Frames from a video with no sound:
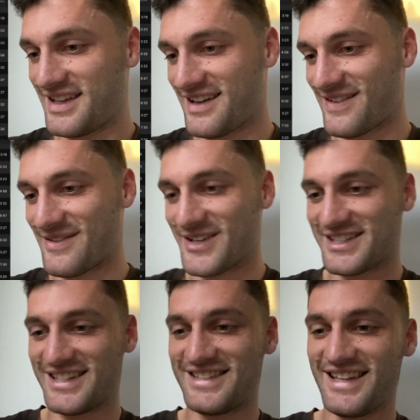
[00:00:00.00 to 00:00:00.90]
Yep, that makes
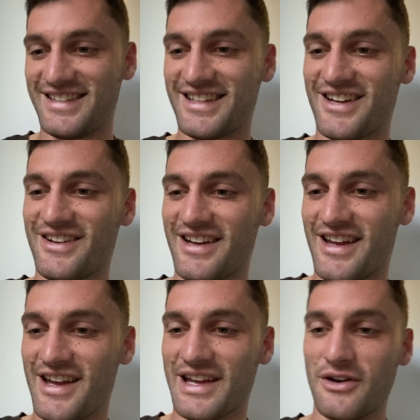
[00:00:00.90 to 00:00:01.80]
sense there. So
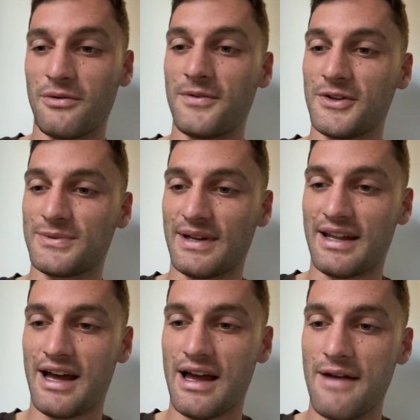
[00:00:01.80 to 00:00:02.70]
cool, first one,
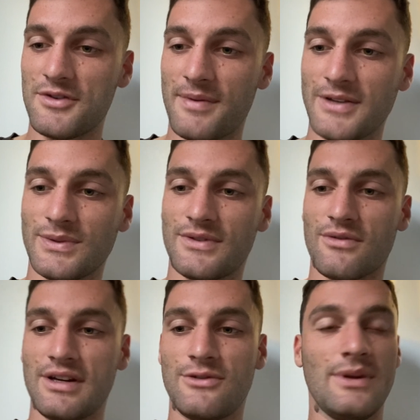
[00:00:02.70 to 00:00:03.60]
average pace was
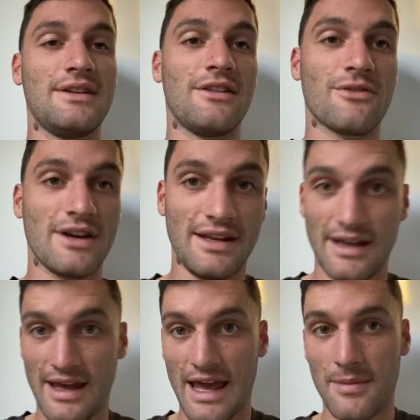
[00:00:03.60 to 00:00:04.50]
3:23,
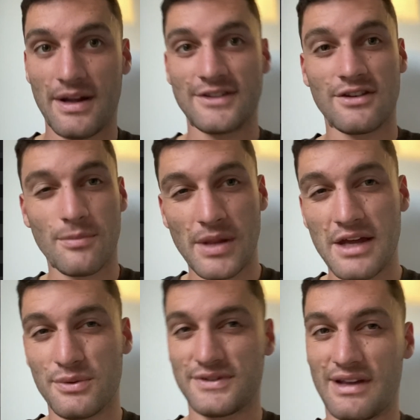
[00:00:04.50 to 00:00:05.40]
happy days. So the plan
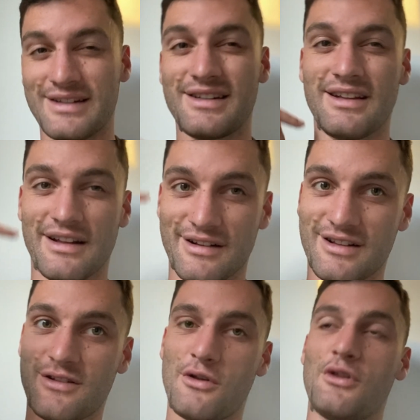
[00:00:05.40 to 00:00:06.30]
was to actually
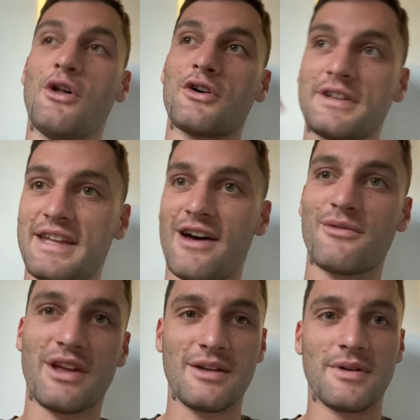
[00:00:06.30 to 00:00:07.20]
lock it down,
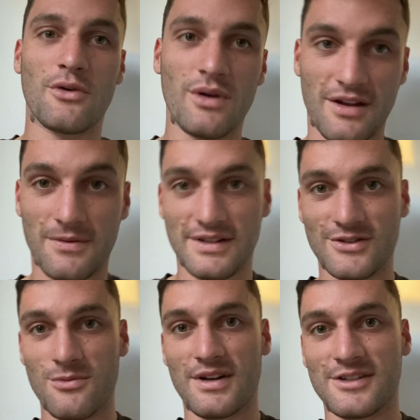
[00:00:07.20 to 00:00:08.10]
get a bit quicker for these
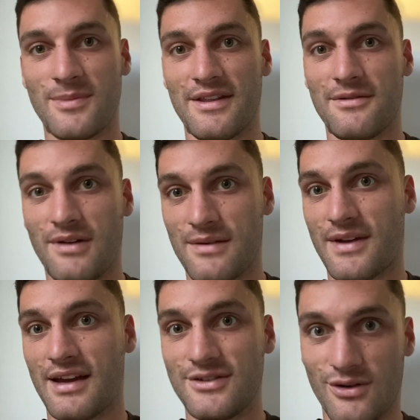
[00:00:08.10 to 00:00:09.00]
2 minutes, but the
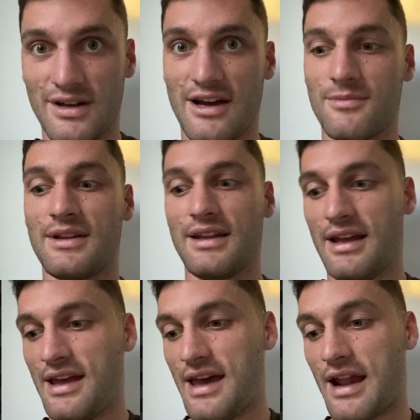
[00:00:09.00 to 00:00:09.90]
5k took it out of me
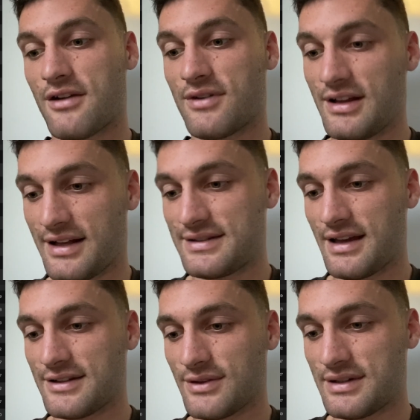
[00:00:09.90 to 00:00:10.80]
and I realized
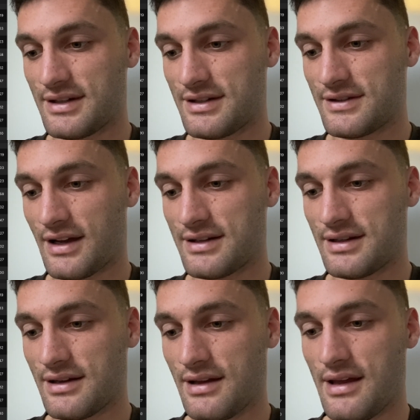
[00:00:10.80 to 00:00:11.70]
that, so I did decide
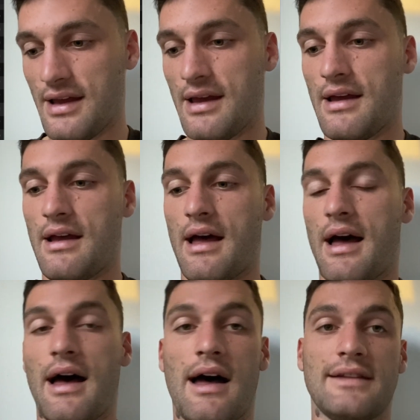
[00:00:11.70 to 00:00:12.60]
to
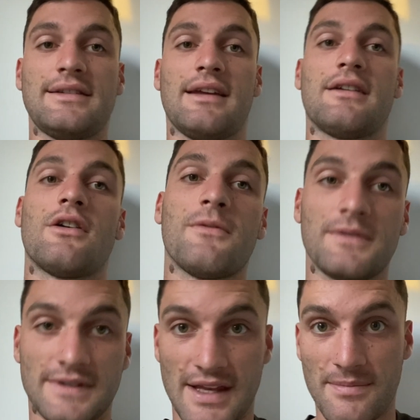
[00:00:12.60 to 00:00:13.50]
take it off a step.